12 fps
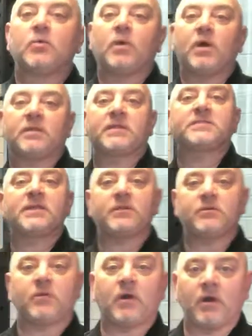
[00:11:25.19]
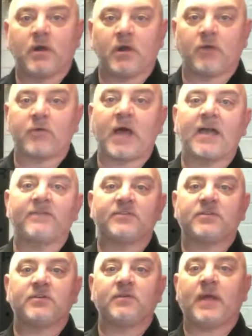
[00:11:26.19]
Well, let's say you
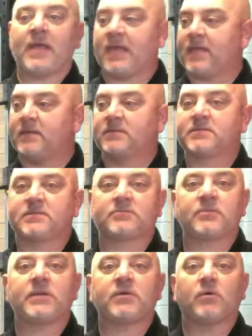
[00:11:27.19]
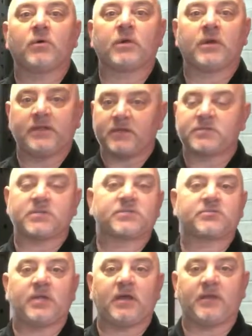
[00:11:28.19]
arrive to a street corner and there's
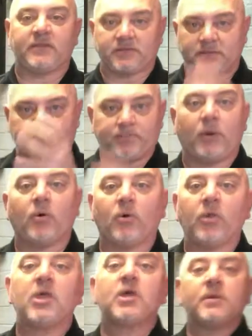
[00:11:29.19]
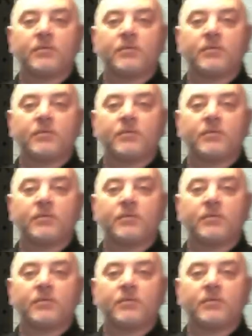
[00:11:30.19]
a pole.